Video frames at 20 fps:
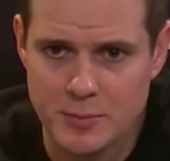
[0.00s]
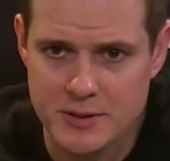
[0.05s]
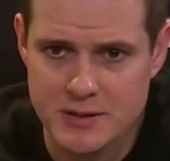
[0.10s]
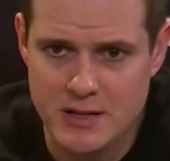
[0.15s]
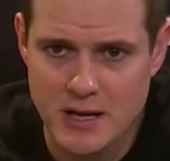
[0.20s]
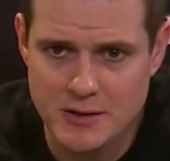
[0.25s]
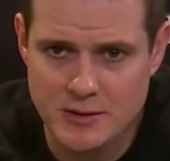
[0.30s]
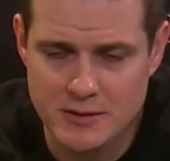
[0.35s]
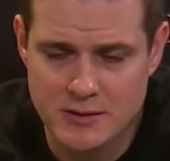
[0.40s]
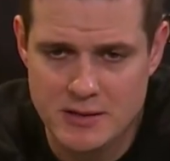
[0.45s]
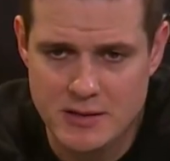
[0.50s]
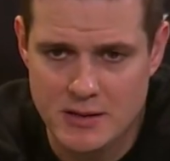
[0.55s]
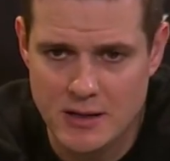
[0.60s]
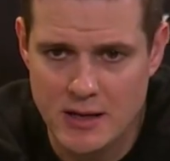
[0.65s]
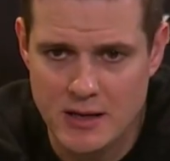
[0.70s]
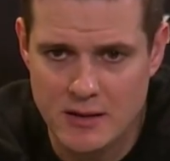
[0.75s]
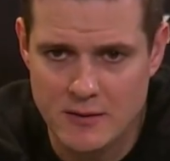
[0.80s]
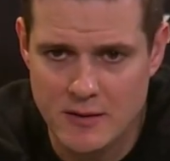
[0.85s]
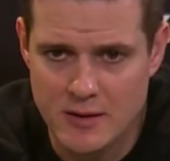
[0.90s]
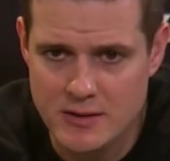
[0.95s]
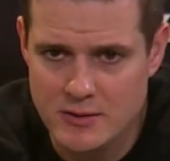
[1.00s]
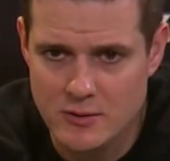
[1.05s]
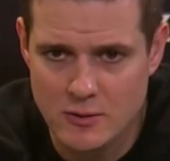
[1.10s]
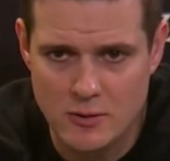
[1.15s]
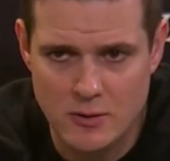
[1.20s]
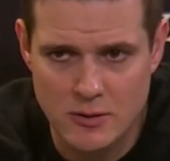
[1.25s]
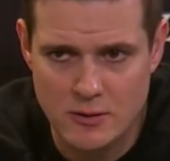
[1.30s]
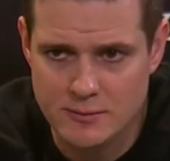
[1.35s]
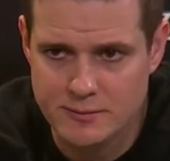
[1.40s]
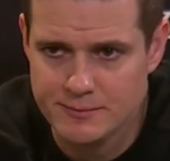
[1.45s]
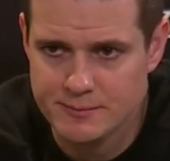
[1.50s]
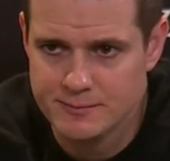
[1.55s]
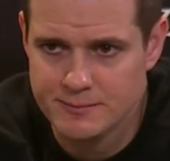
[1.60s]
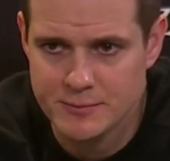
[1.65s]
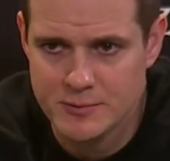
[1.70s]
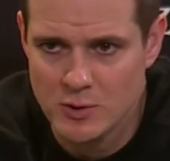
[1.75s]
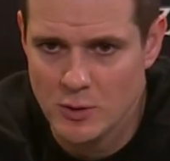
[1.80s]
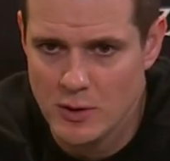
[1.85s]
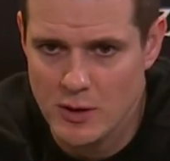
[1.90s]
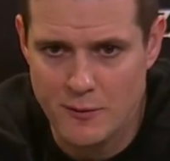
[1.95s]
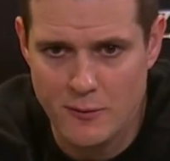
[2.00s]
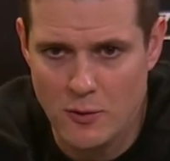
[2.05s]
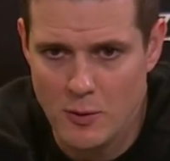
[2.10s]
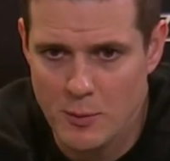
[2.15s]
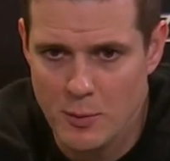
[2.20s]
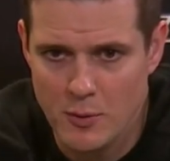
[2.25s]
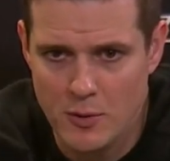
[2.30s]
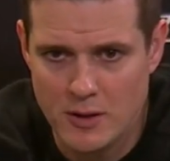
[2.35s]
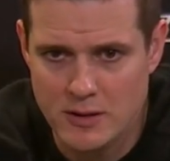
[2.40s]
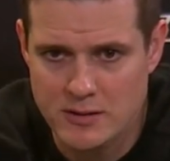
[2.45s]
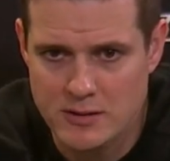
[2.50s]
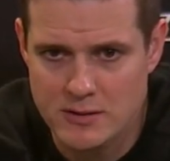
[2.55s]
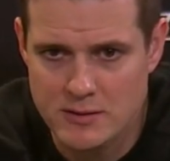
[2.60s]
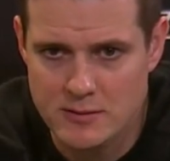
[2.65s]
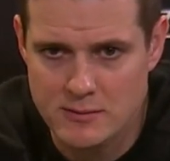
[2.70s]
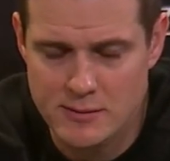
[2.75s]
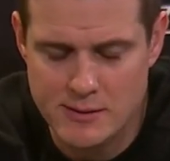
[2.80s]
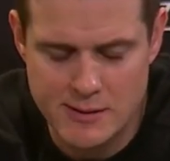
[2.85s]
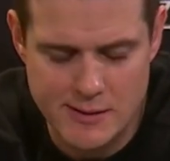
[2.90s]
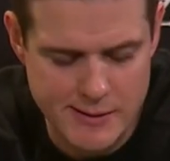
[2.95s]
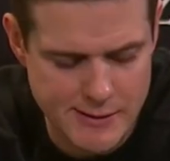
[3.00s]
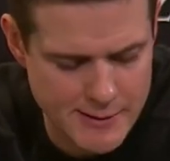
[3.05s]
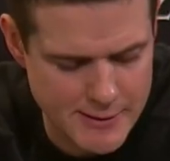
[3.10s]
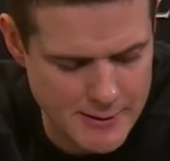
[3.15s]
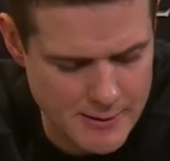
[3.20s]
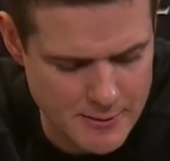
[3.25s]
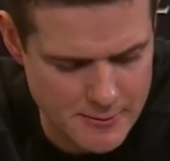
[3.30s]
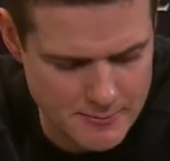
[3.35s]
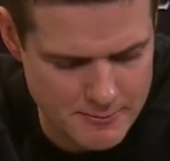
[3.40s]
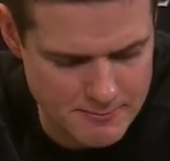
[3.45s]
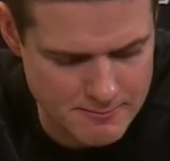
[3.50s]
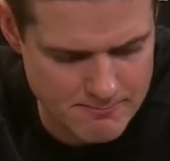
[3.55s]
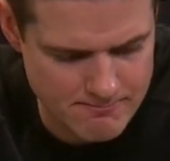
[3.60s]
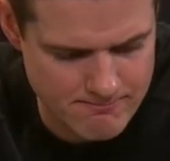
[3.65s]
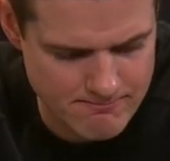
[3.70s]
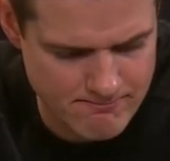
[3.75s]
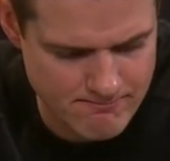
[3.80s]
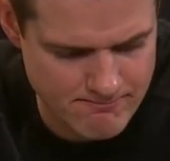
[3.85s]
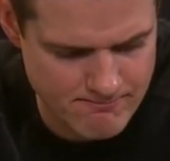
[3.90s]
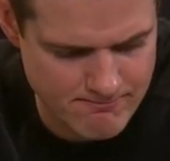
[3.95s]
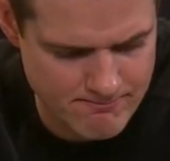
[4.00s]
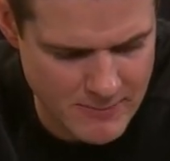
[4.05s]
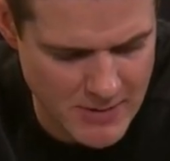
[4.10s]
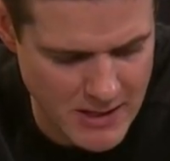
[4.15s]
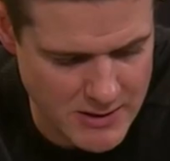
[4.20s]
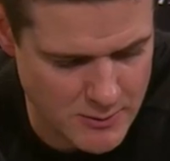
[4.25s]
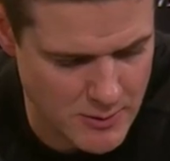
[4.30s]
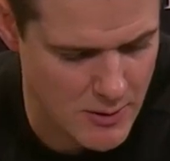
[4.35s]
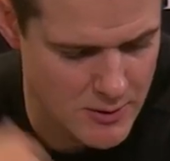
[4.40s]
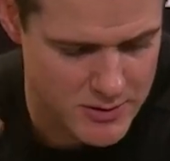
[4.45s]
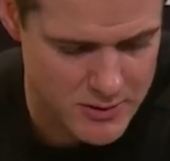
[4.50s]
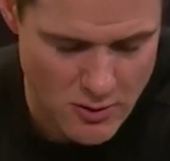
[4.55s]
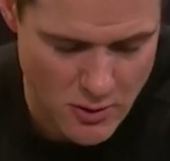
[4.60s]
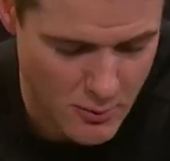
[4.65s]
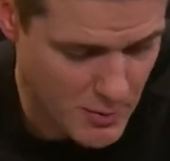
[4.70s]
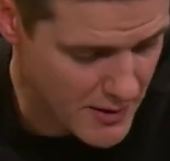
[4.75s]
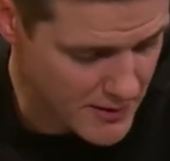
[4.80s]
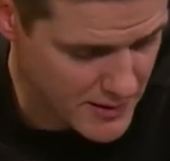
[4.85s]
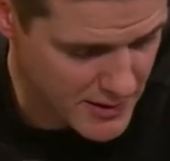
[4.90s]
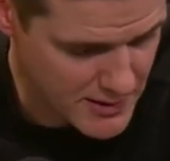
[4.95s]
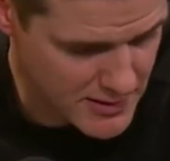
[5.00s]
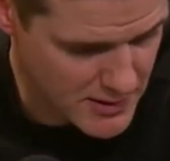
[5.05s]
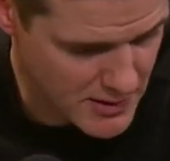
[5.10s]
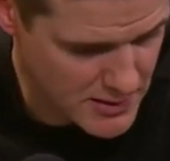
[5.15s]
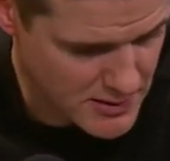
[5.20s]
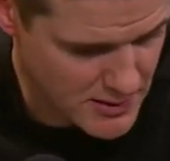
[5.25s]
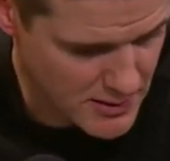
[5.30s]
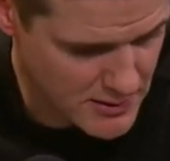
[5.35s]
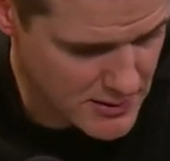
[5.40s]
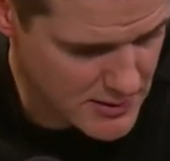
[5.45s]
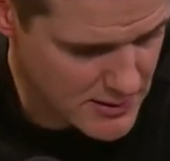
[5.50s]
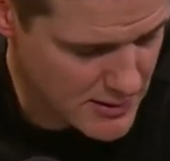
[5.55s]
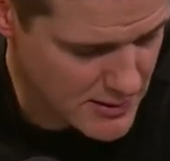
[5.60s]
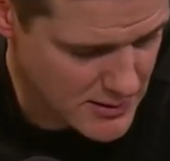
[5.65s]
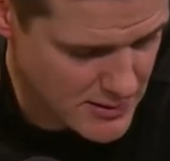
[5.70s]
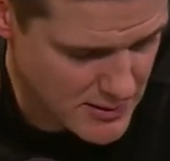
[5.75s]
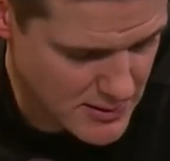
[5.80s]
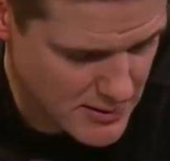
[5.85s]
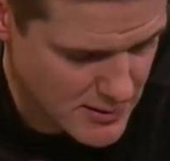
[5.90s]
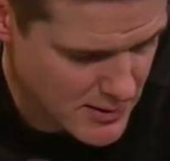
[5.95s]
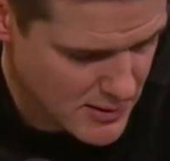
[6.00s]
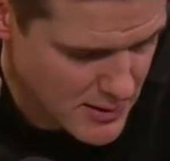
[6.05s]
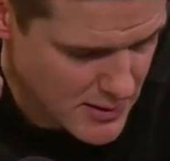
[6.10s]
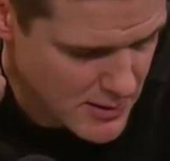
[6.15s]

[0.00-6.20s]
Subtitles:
possessions tonight, and they scored 24 points. That's what I was told by the assistants.